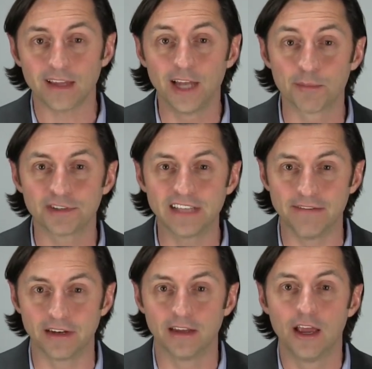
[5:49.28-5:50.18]
Number
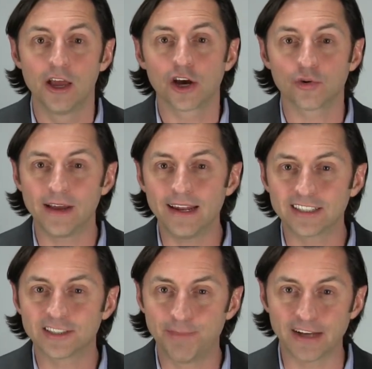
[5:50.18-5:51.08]
7, create
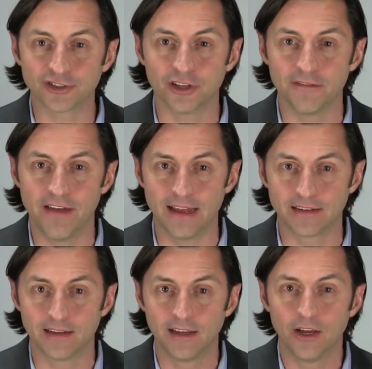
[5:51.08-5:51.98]
a special
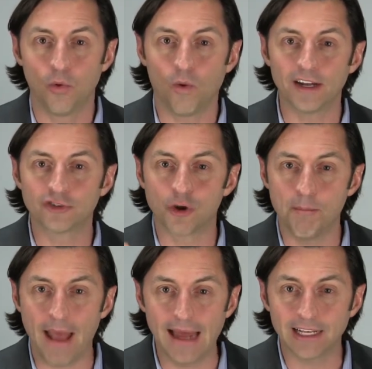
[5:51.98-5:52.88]
event. Want to
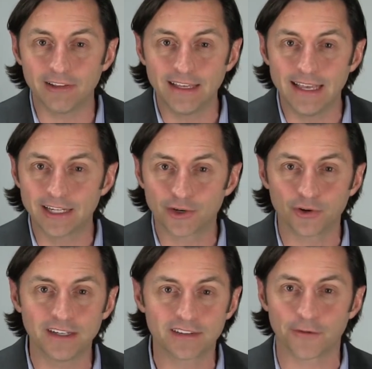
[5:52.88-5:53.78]
dramatically
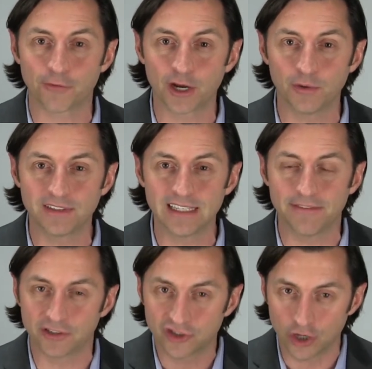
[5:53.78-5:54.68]
increase the
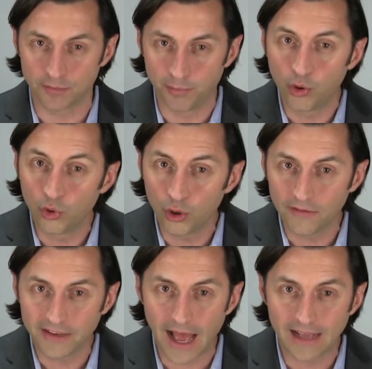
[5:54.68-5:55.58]
frequency of a certain
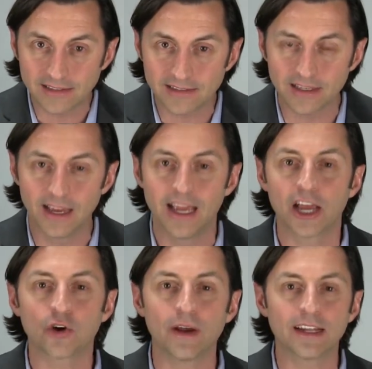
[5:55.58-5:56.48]
pool of guests?
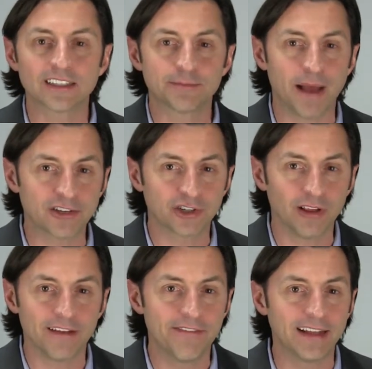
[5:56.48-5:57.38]
Create a
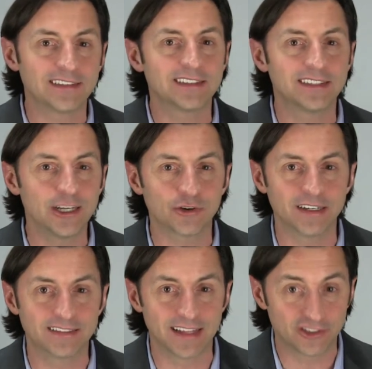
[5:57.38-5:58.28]
special event
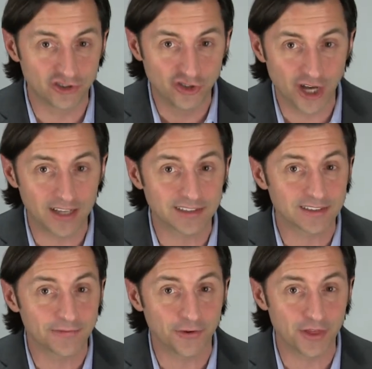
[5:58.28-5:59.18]
series that's
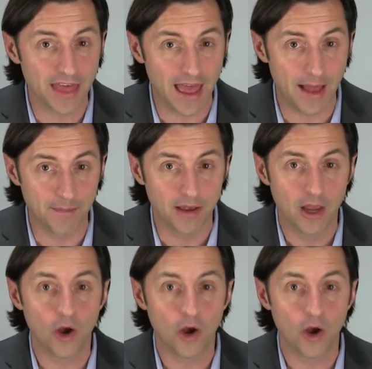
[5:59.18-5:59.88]
just for them.